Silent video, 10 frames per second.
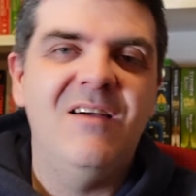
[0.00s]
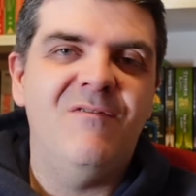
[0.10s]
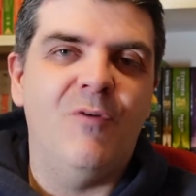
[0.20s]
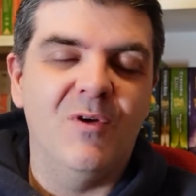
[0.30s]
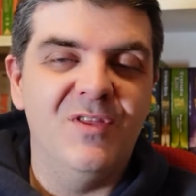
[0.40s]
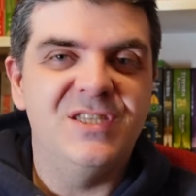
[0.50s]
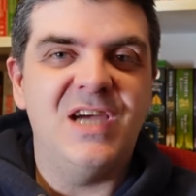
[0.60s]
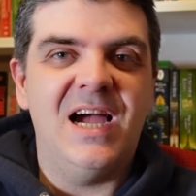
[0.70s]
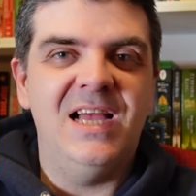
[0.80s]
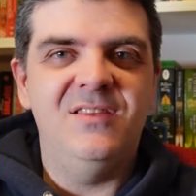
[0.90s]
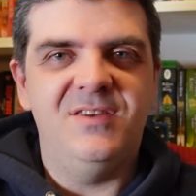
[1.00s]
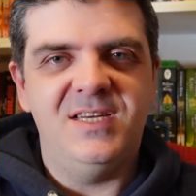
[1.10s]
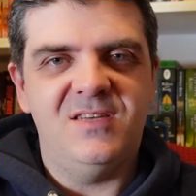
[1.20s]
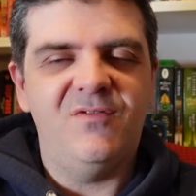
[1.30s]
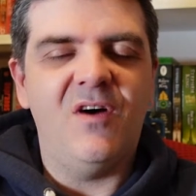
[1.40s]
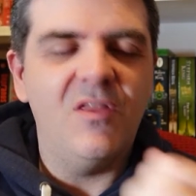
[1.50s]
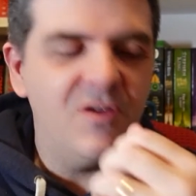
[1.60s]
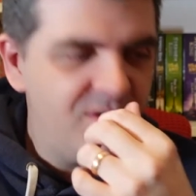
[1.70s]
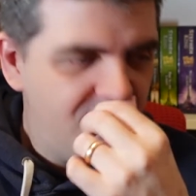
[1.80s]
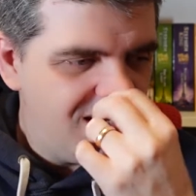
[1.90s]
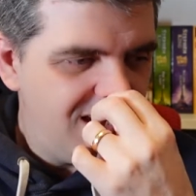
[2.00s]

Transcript: for the child that he's fathered.